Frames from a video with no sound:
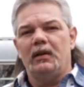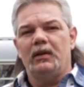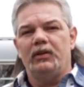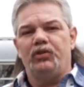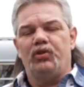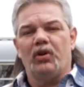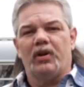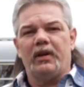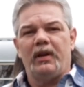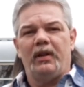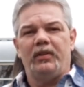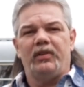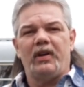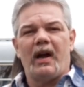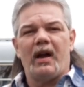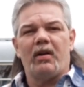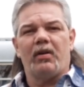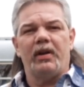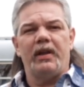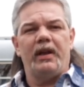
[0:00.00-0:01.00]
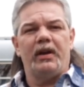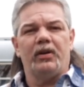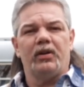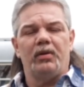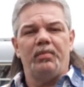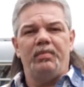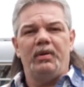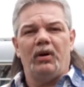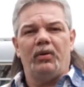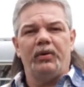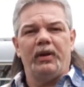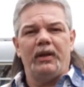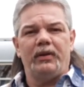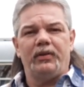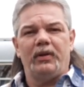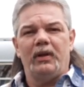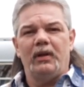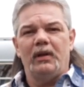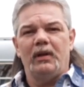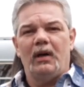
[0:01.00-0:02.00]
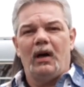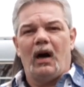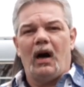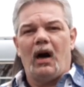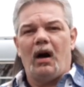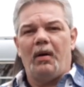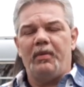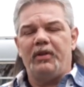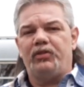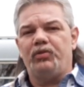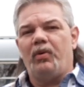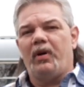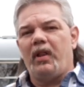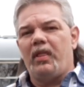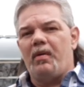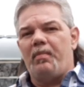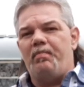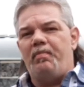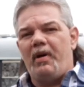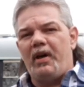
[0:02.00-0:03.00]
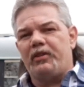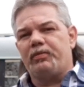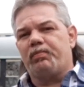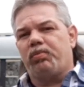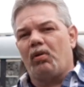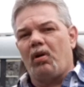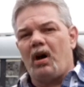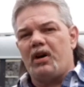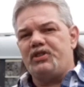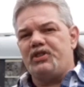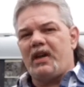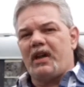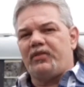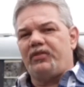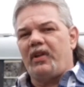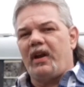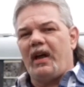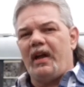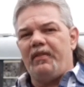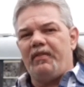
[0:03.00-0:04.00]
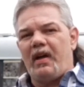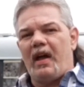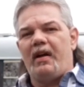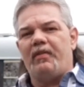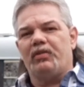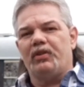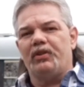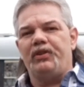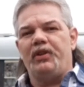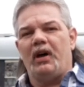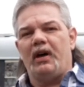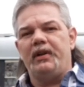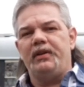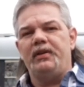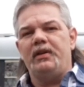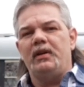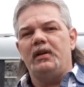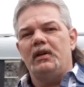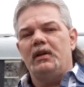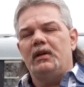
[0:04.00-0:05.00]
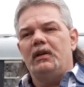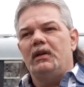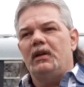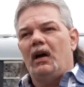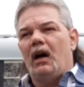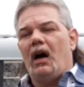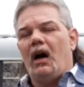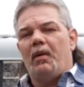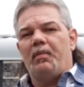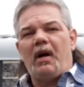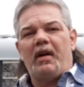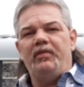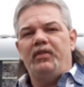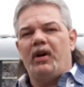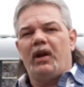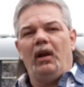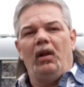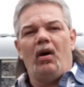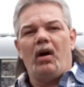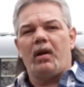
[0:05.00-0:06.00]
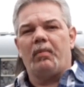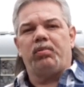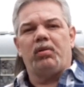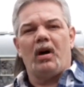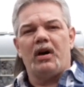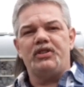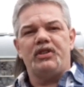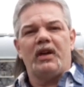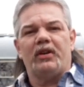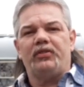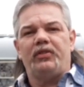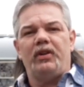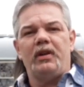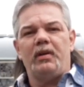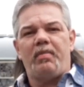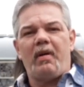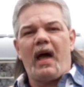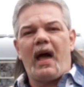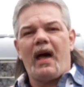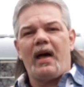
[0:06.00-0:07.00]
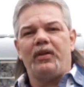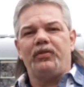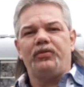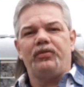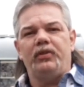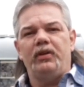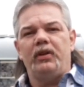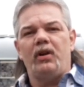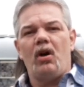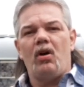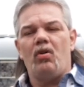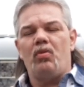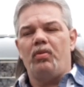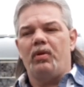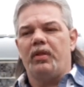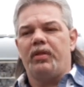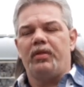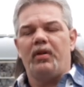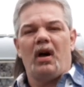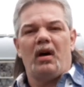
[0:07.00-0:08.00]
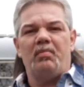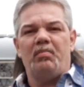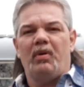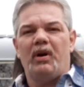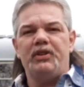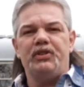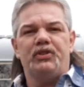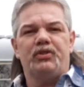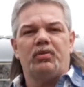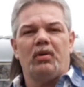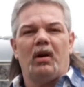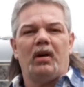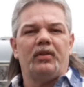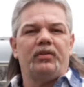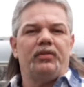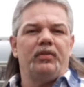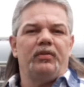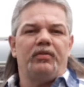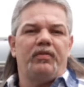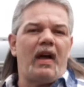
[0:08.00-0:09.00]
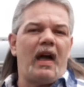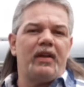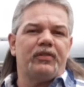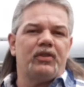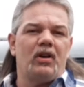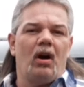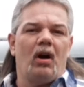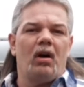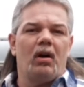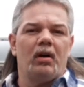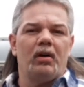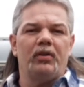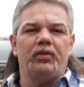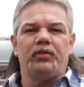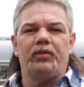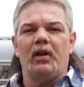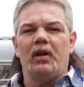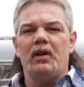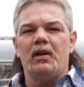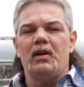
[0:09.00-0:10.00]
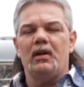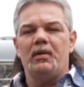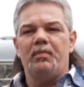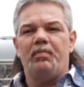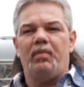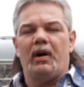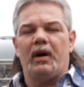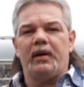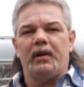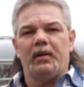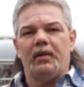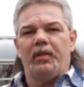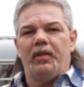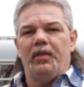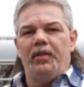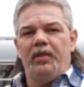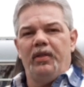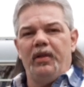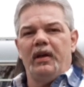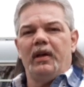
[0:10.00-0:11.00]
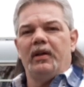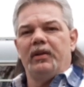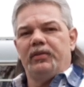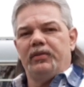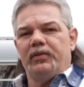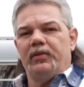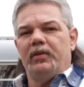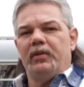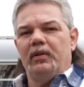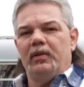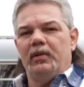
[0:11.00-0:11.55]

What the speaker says: Took an entire year to build it. It's one of the best projects that I've ever done. I've done a lot of projects in the past, you know, with mud trucks and fast cars, but this